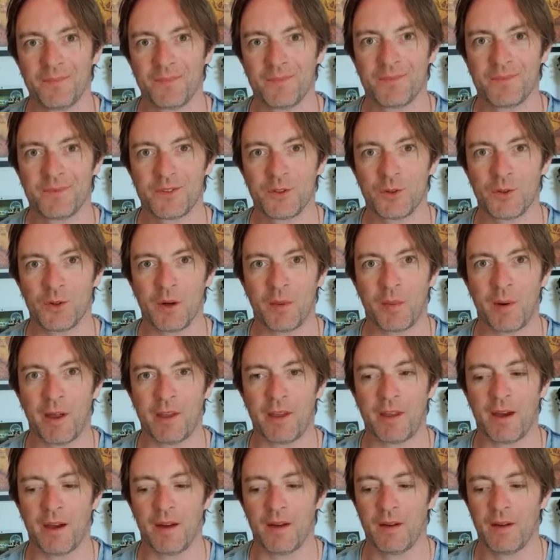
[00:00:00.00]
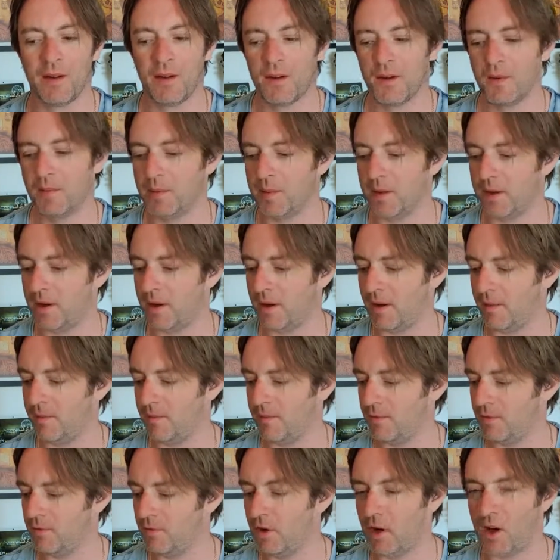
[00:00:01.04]
talk about that. But
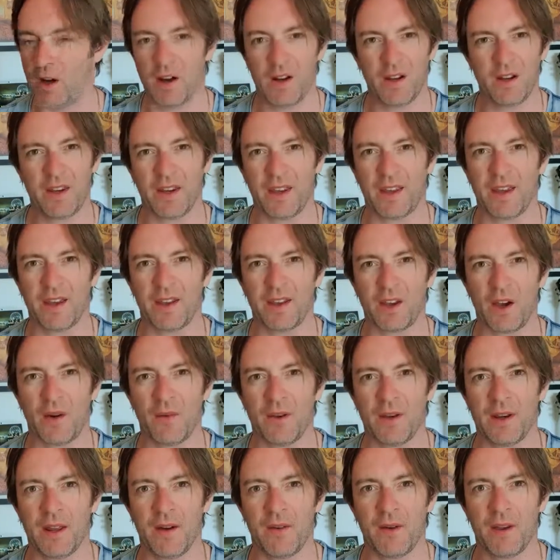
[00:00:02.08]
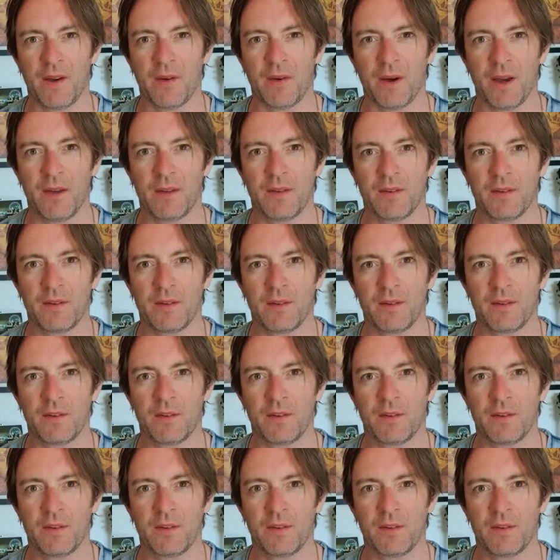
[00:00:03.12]
right, I'm going to get going now anyway.